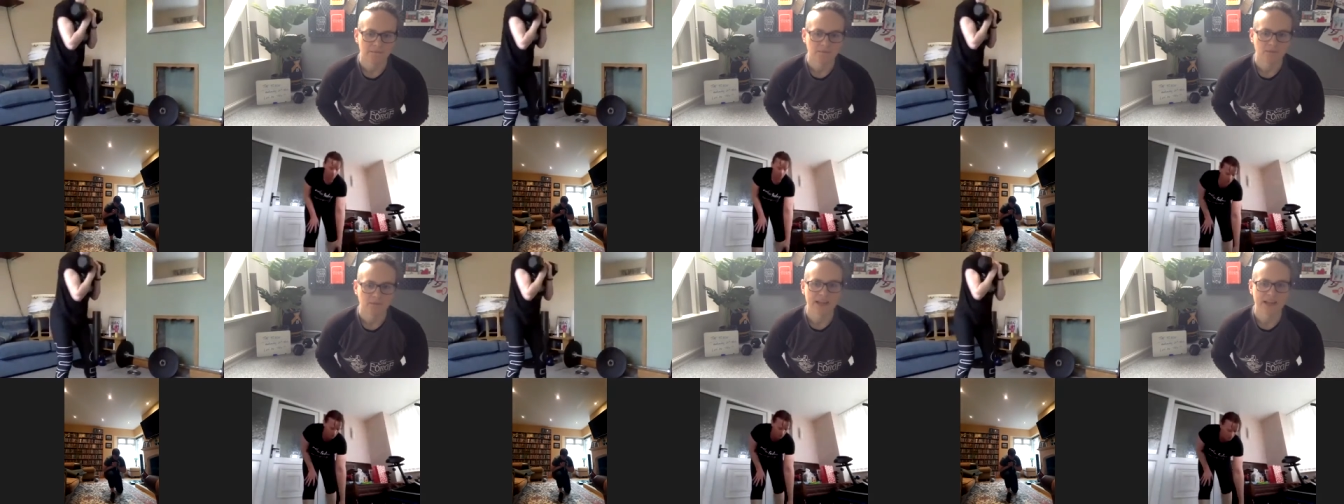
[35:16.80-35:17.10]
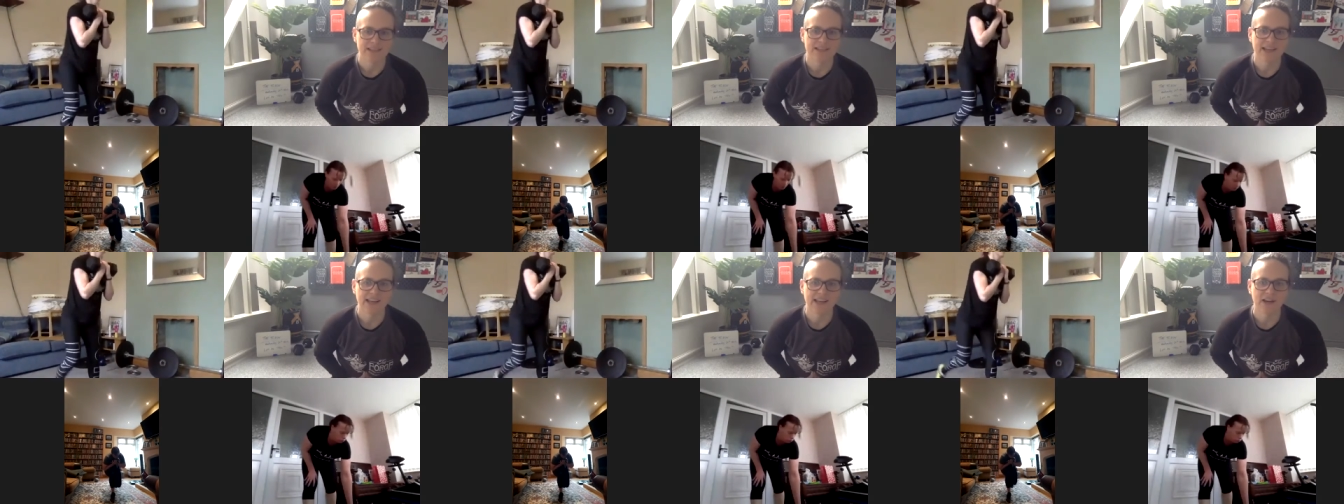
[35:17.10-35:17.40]
Right,
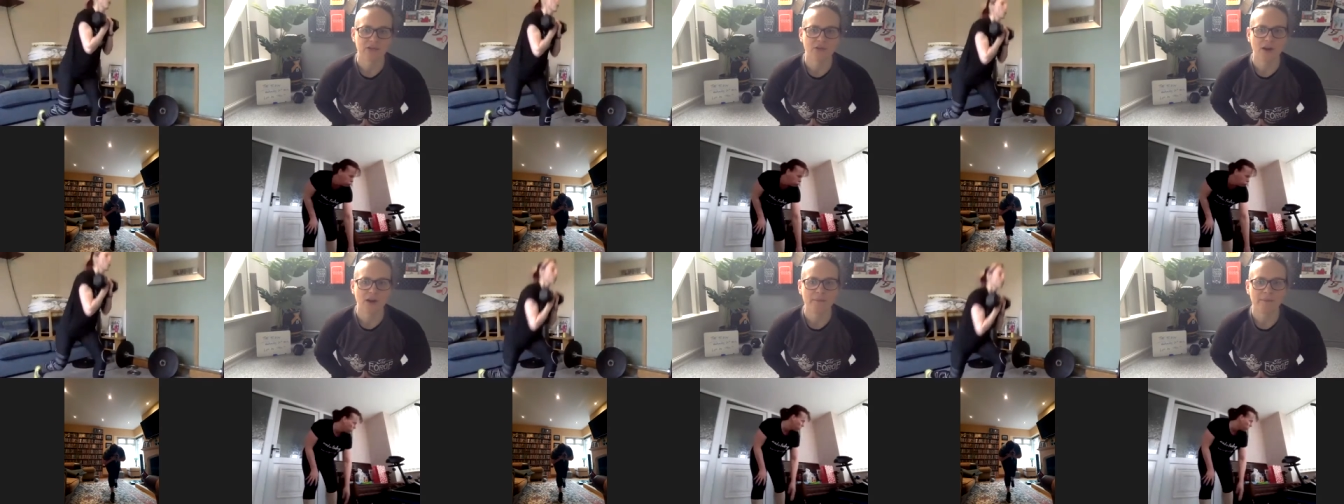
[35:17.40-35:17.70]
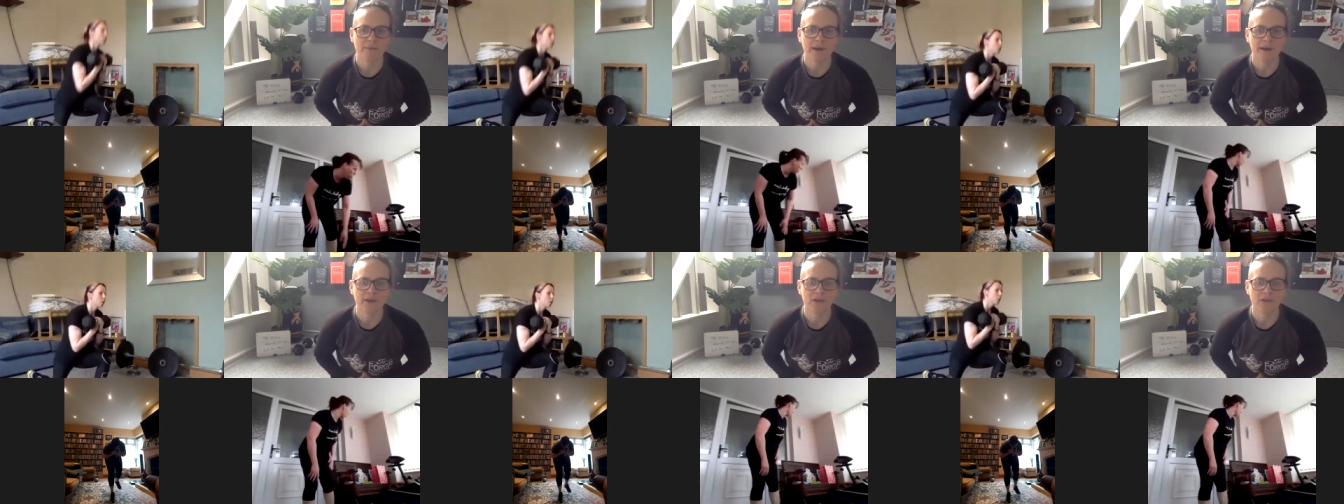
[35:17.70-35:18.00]
take it round
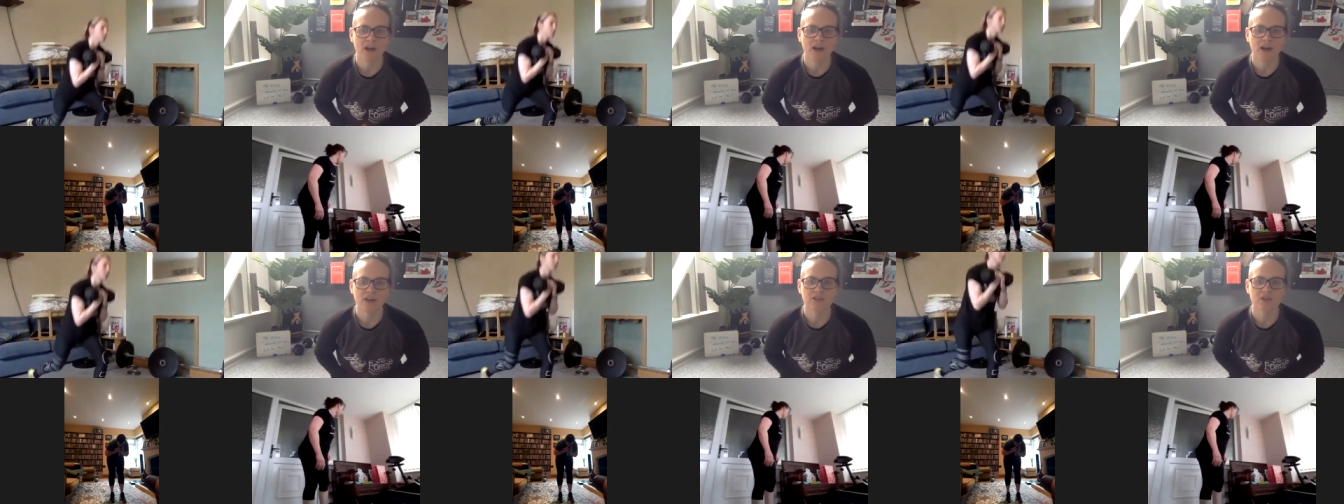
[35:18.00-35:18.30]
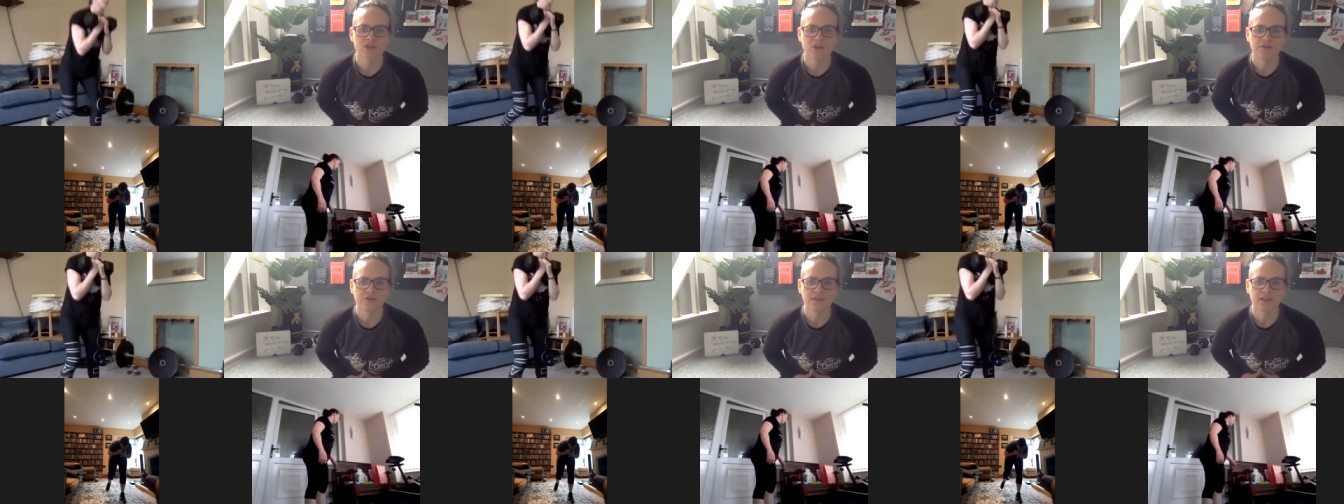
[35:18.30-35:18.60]
by round.
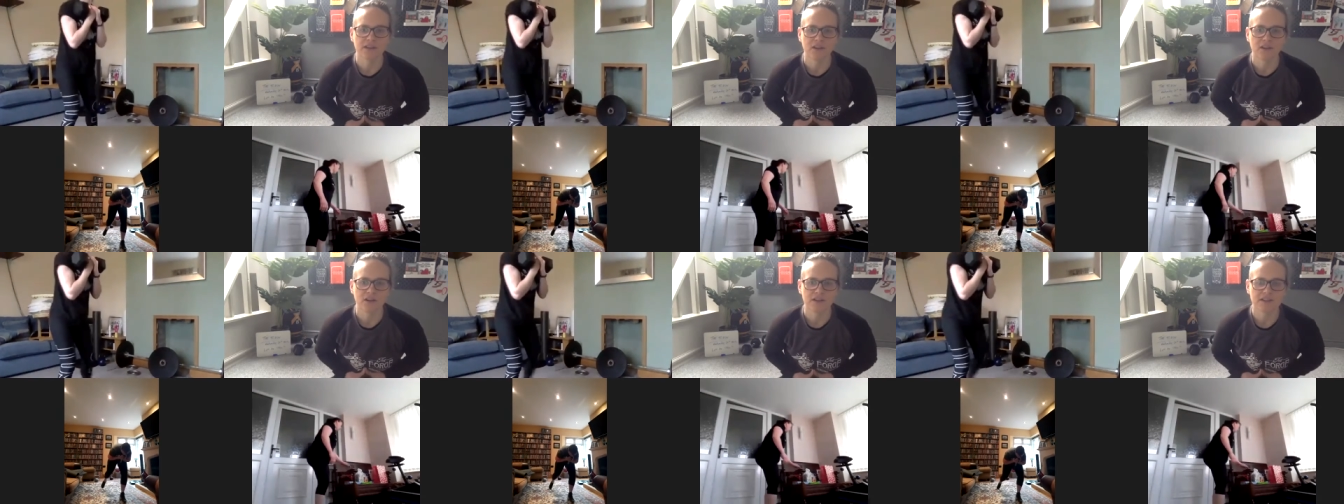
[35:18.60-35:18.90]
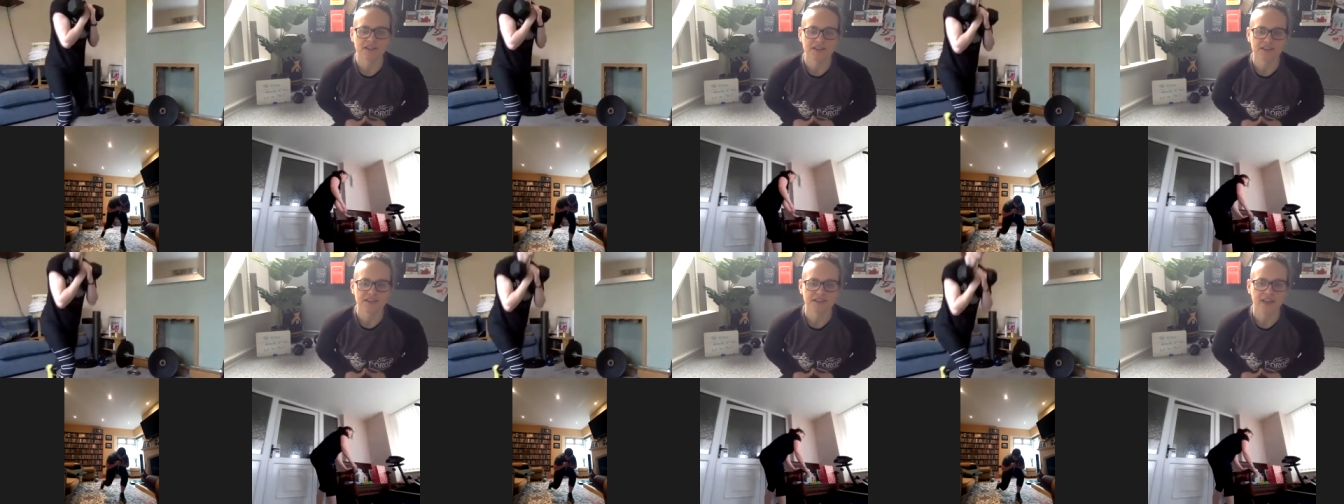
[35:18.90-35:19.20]
Don't think, oh,
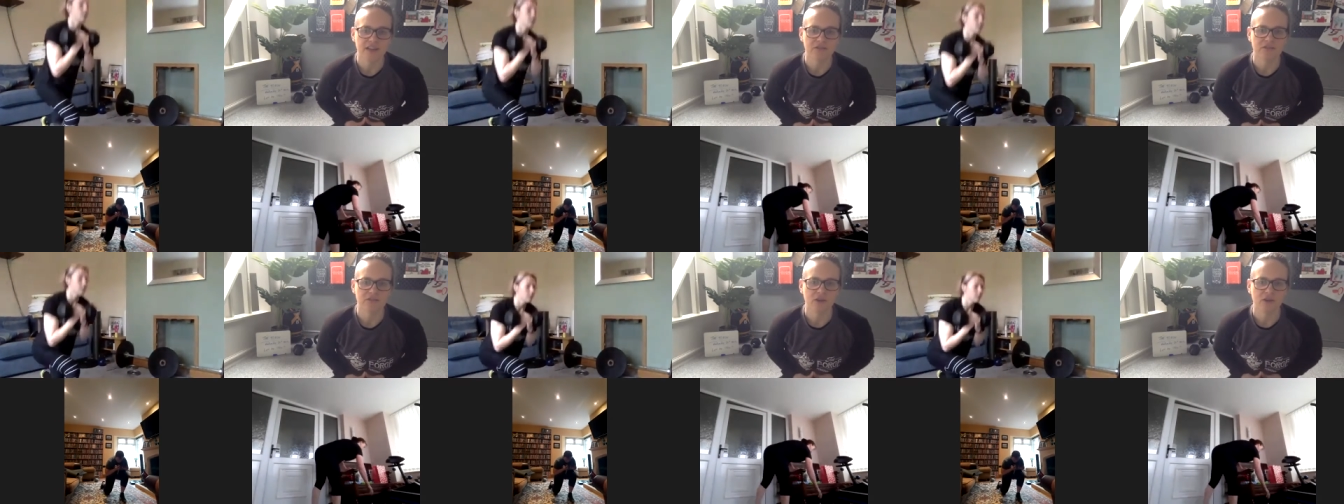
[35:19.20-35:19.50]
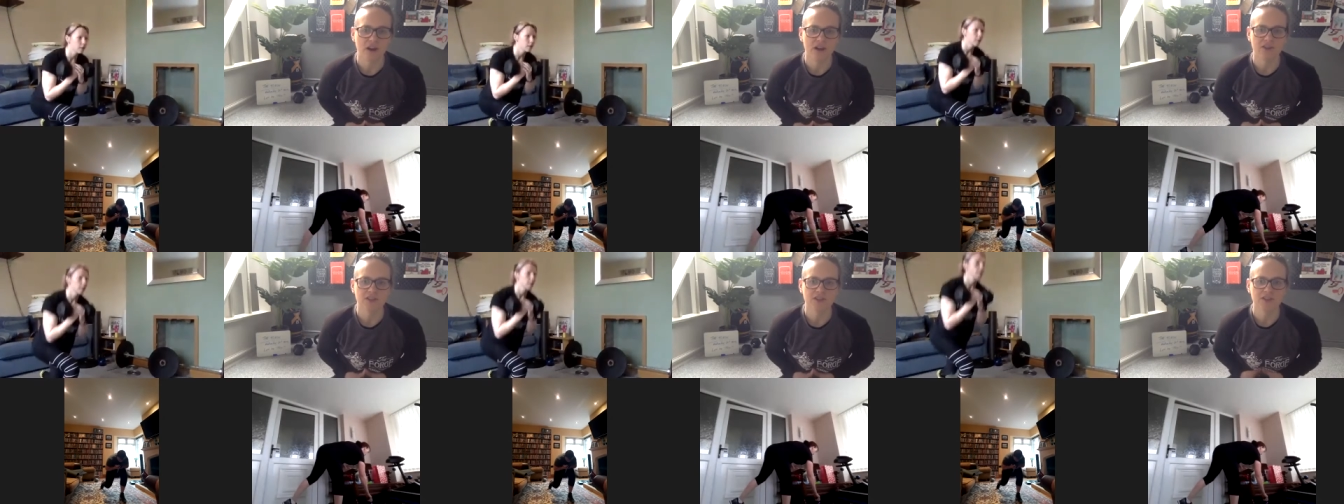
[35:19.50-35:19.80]
this is 7 rounds.